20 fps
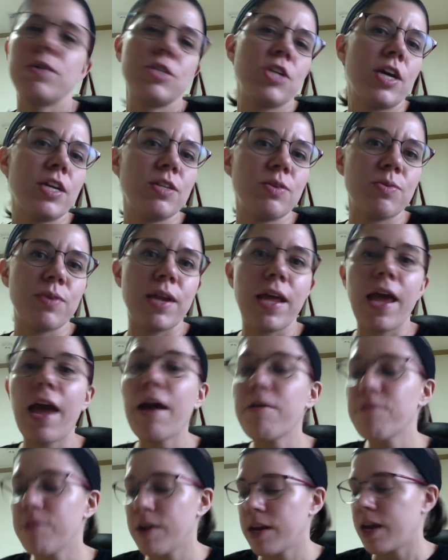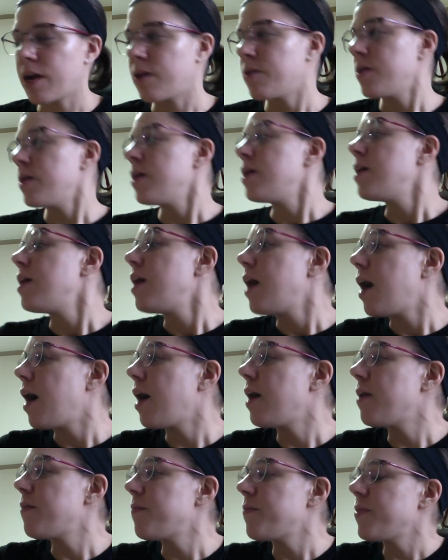I don't have right now.
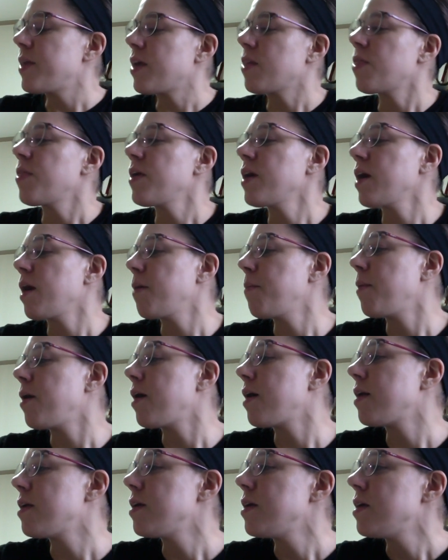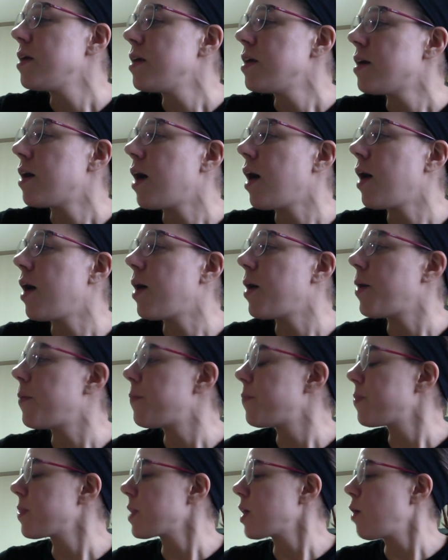The other thing I bought
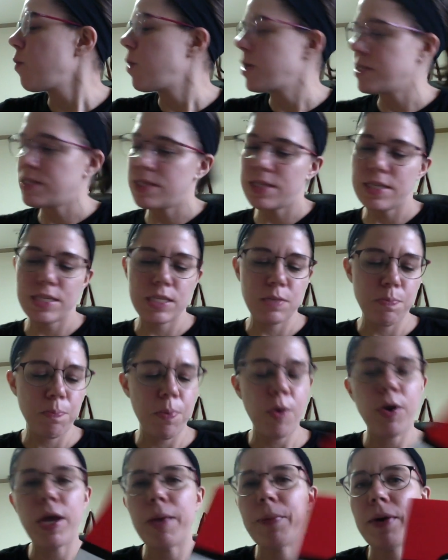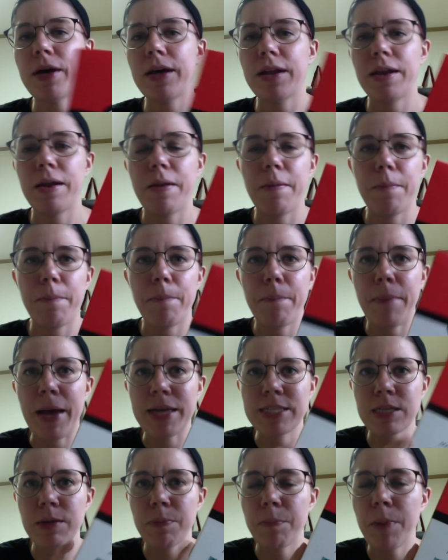was this Pokemon
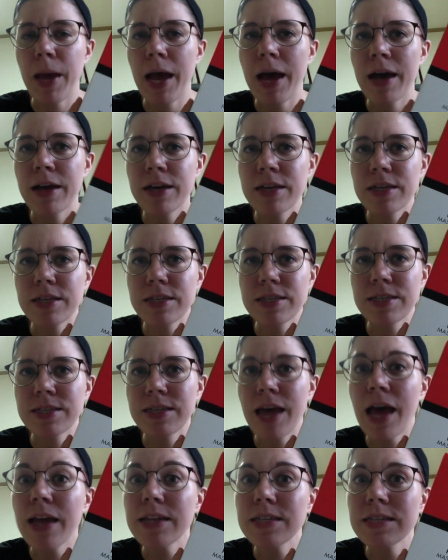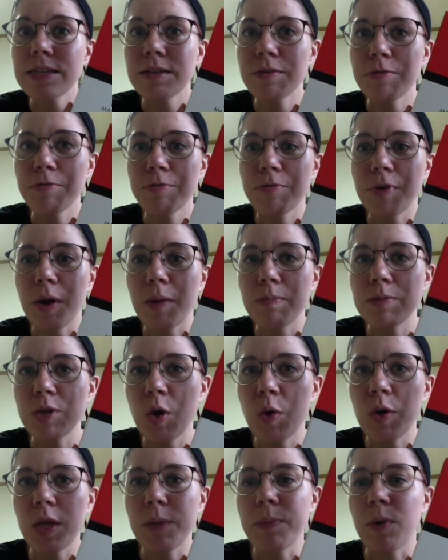mask pack set from
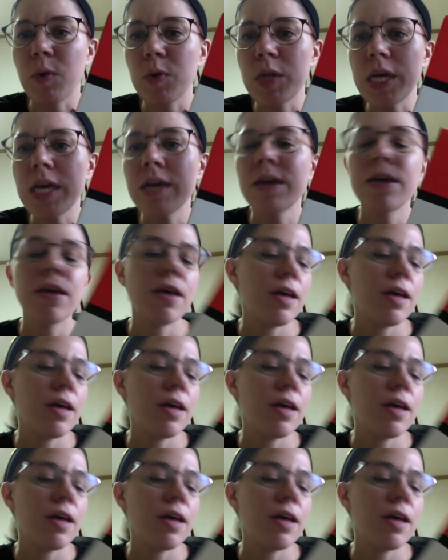Tony Moly.